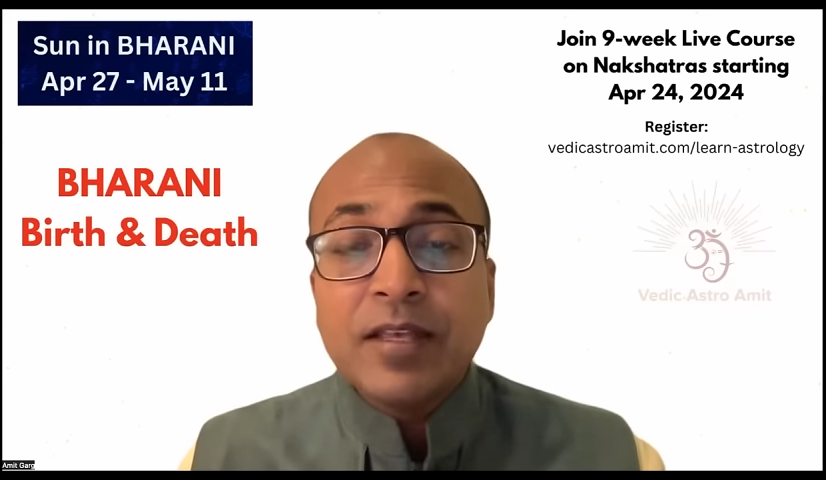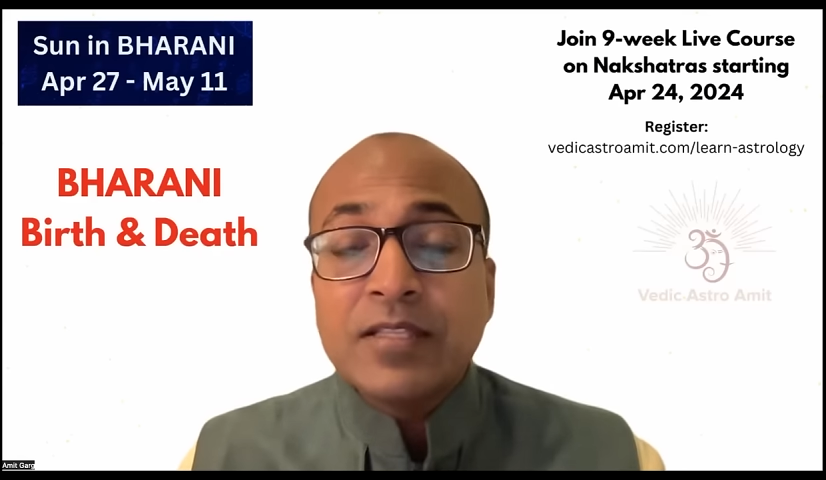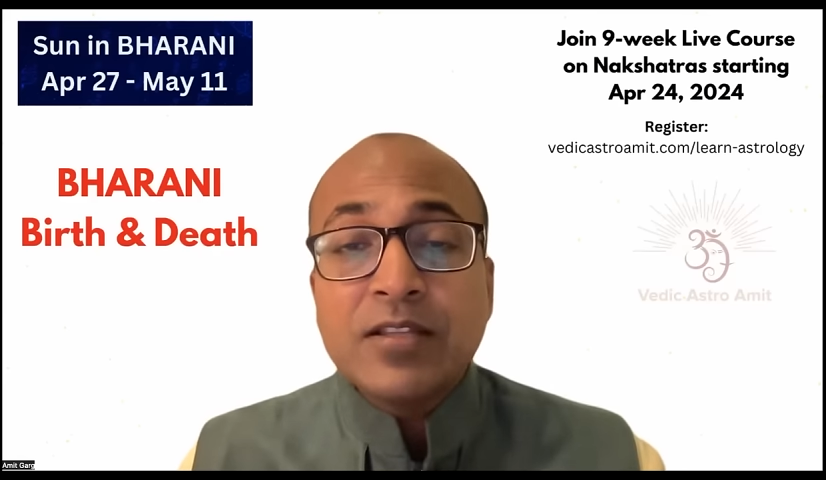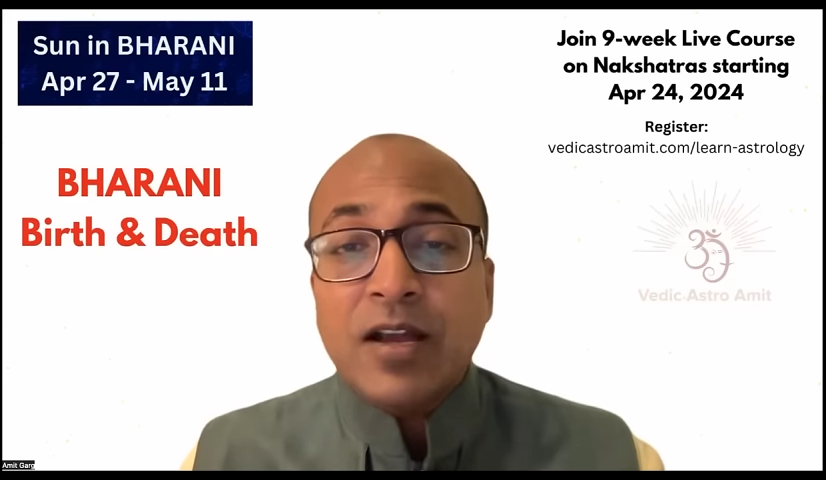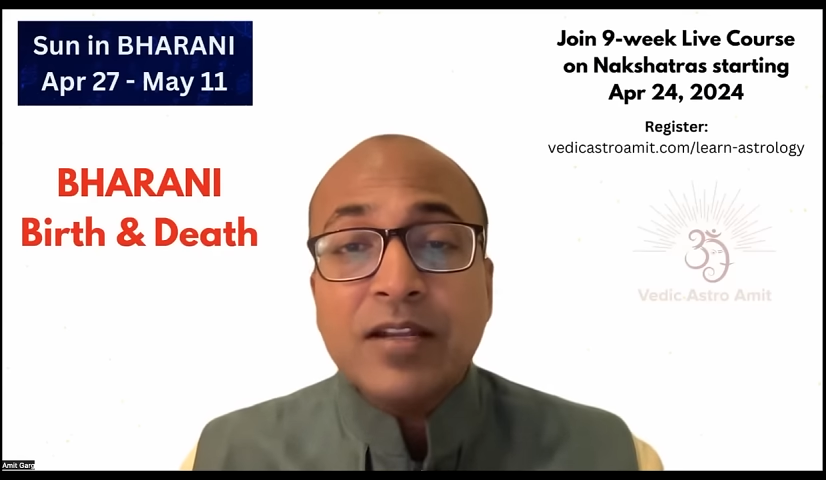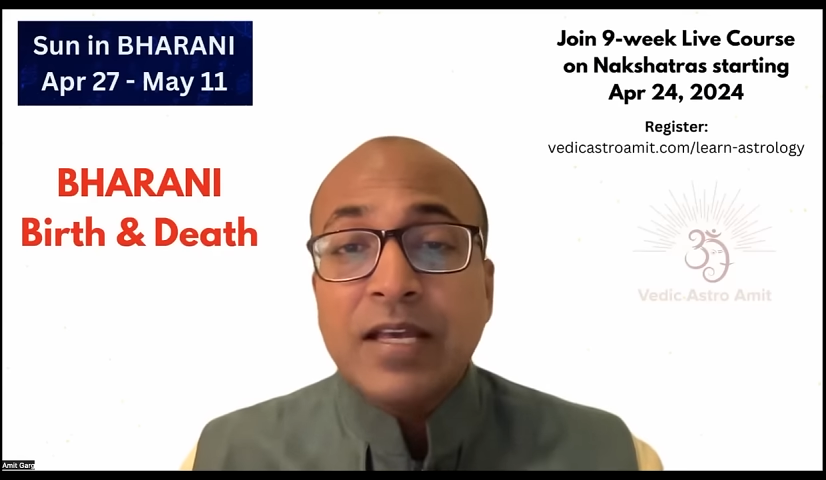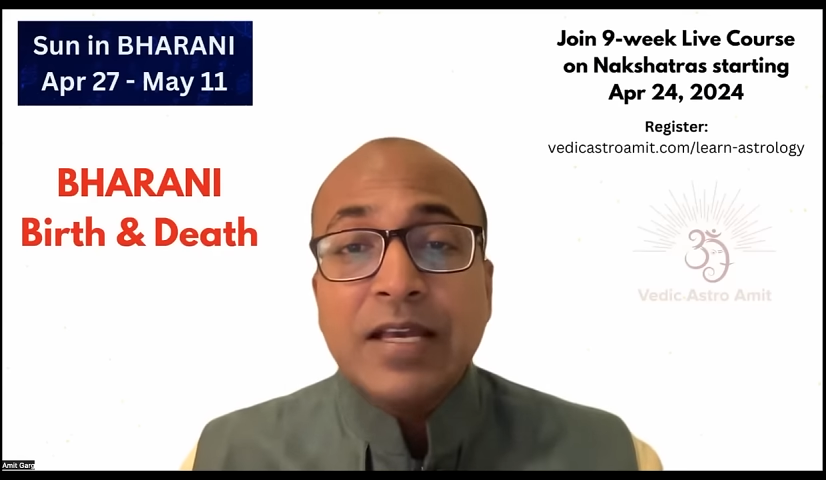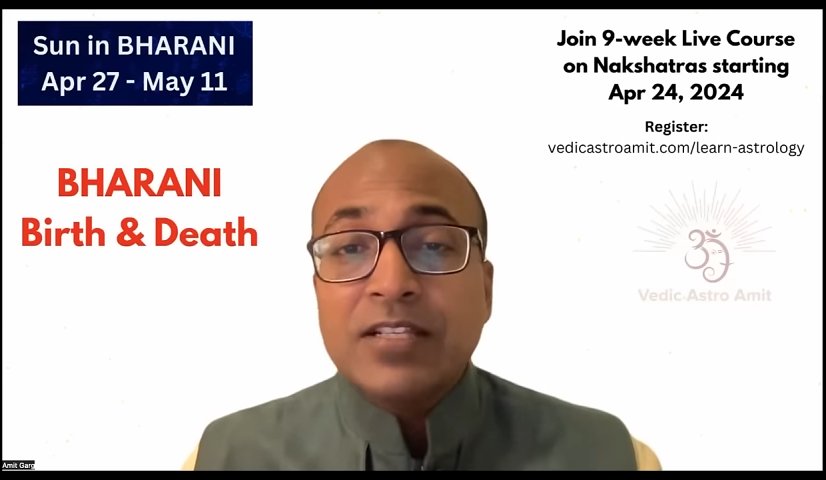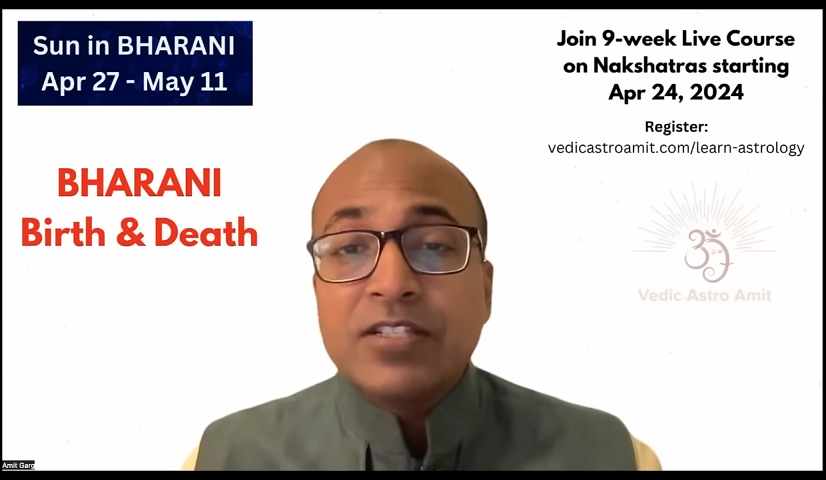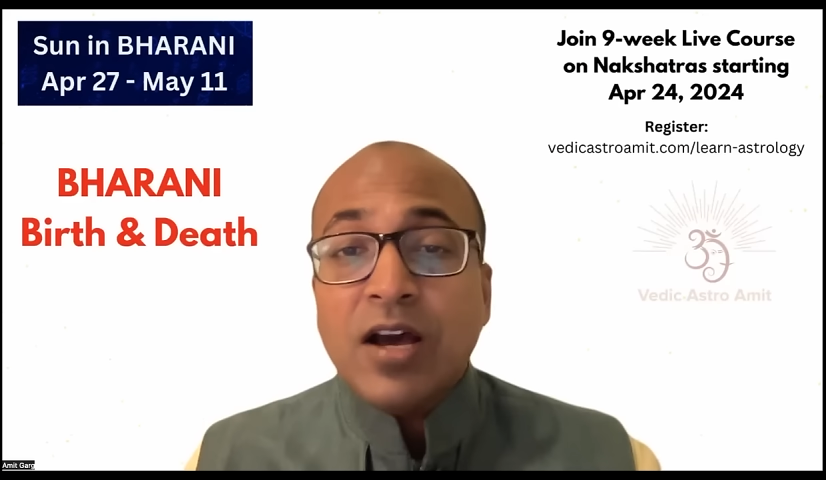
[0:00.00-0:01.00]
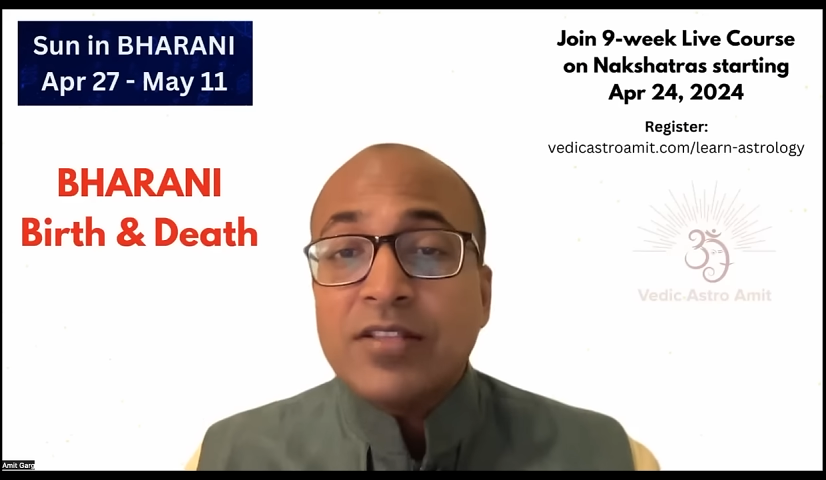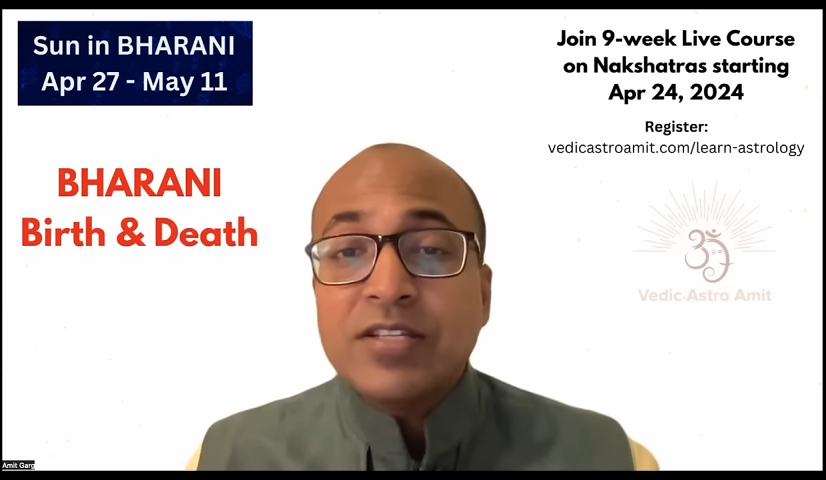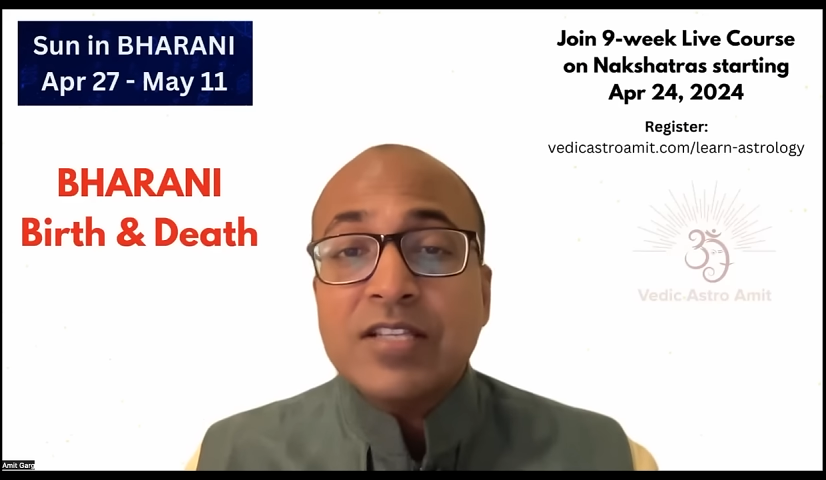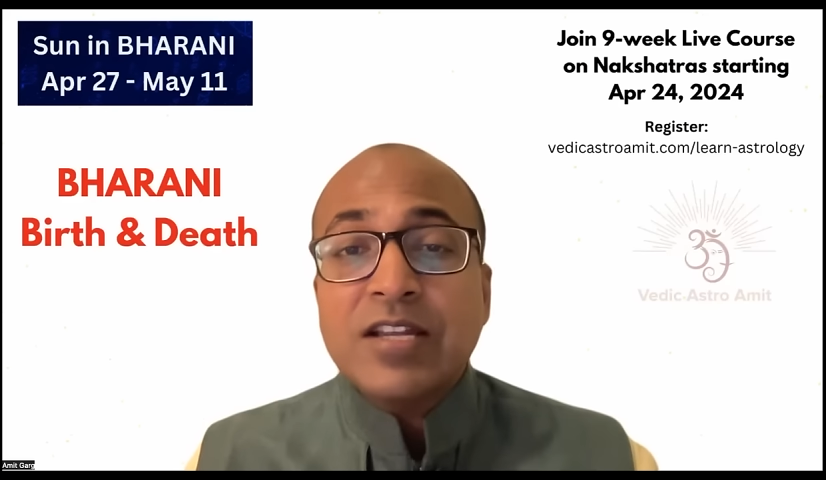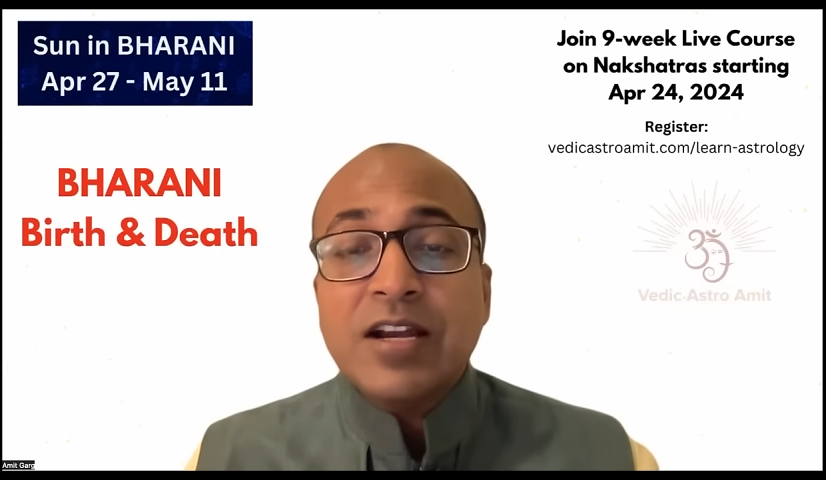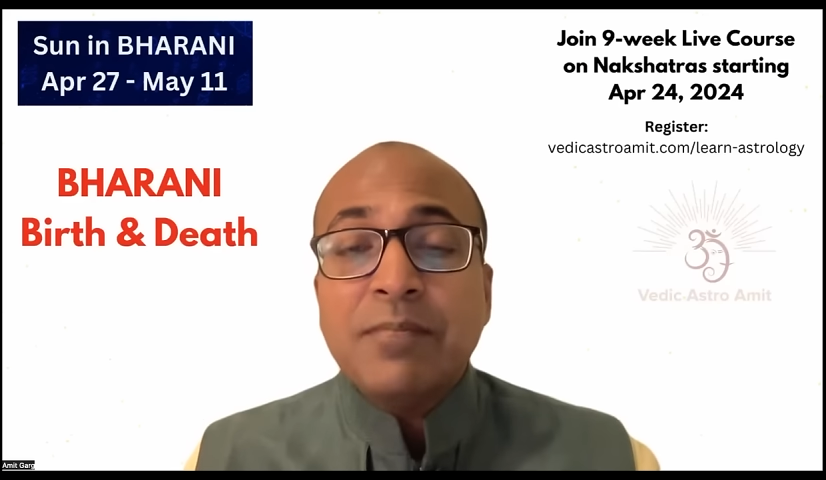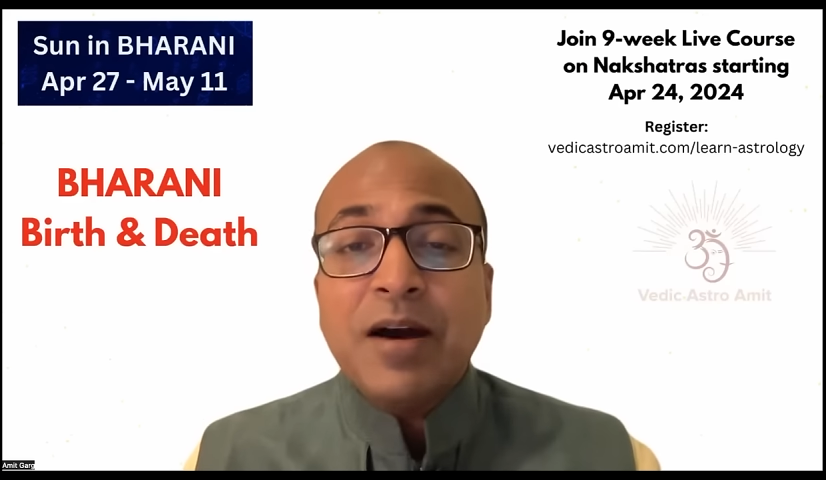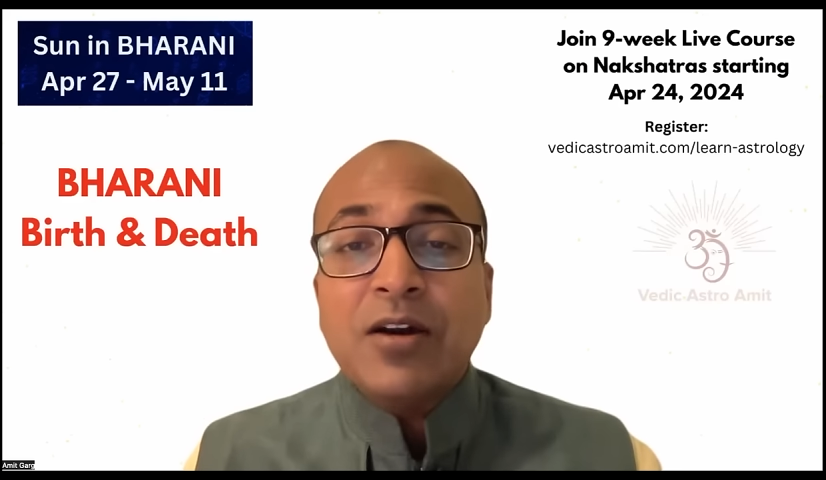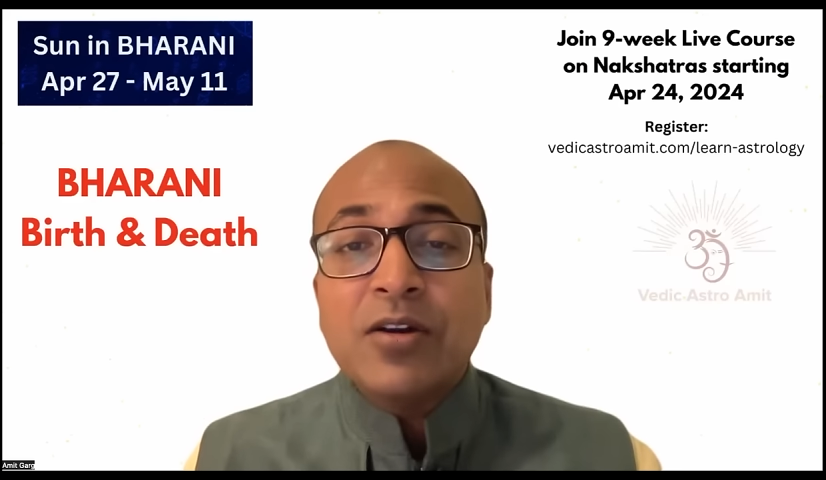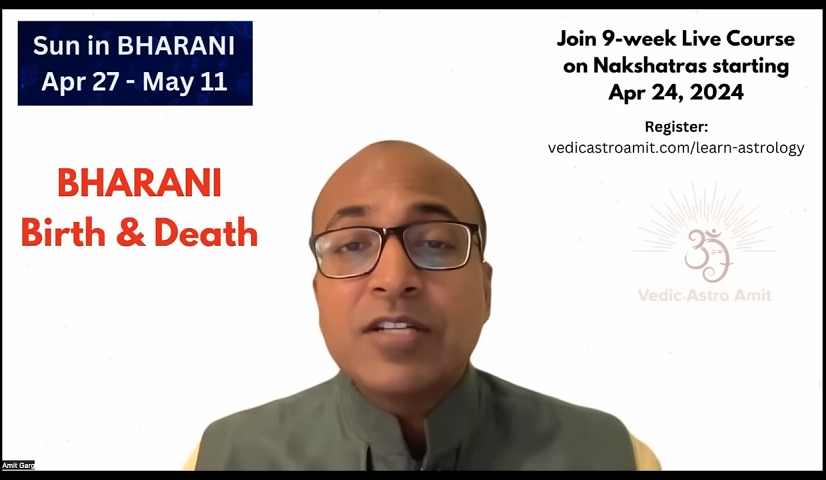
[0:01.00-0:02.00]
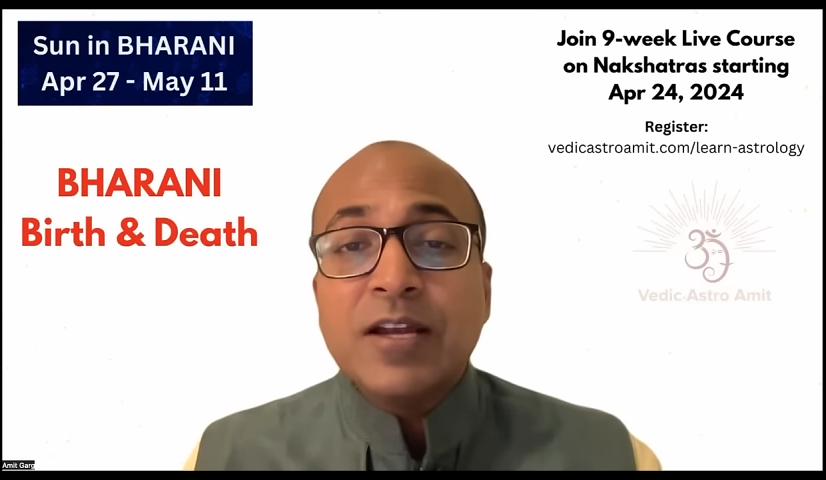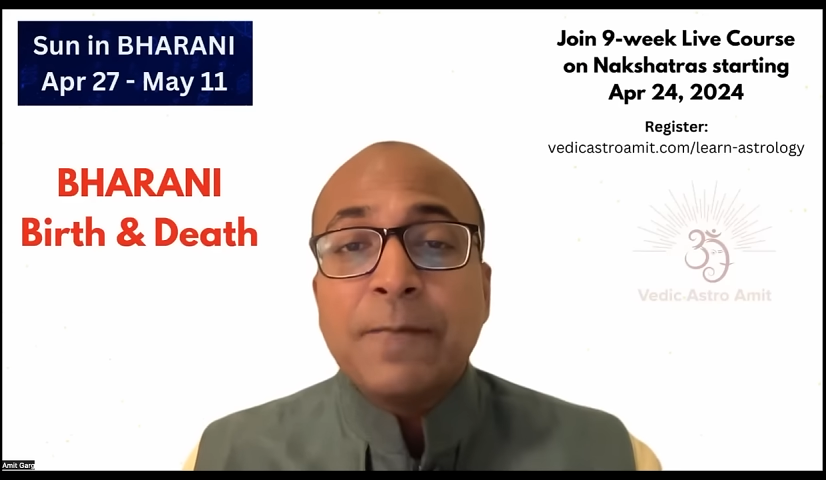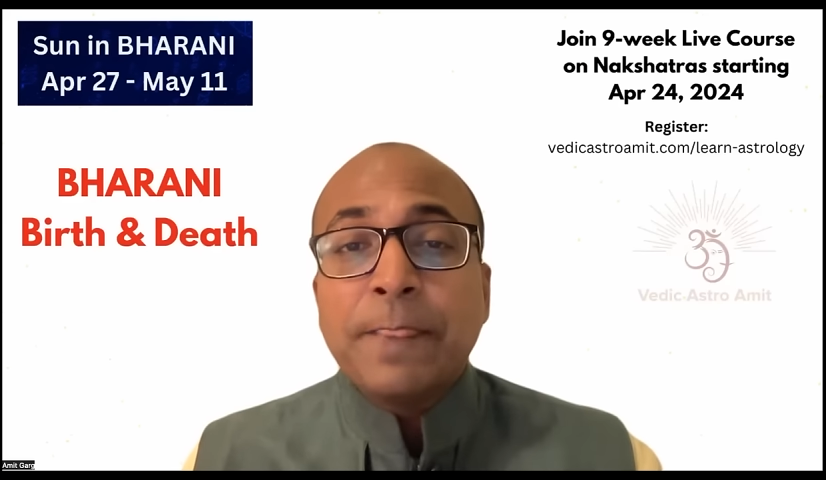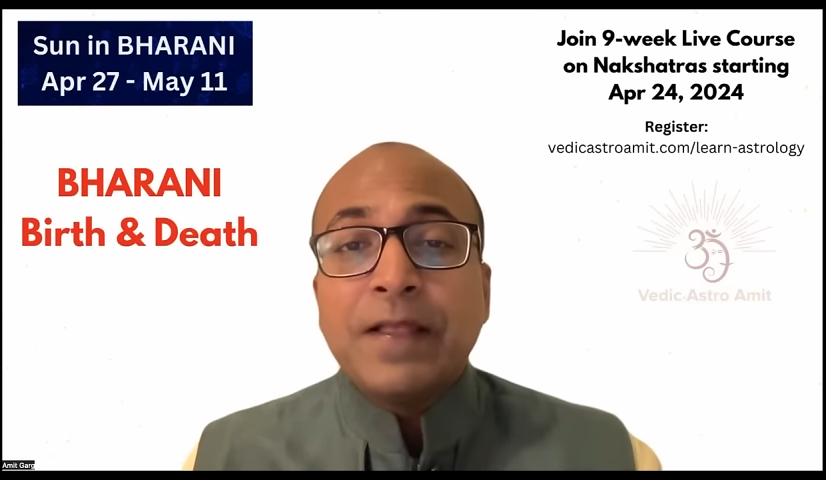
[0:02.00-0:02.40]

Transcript: It's not just about